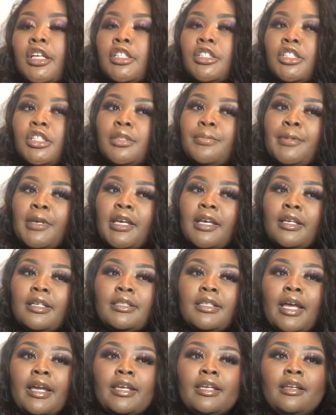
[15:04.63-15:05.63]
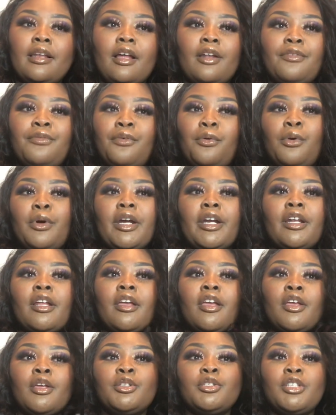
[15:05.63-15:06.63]
just because I cannot afford
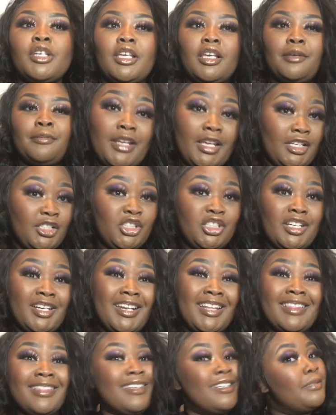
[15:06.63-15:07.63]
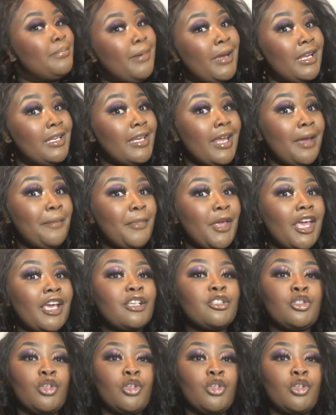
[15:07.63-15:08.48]
to keep a patient in this pandemic.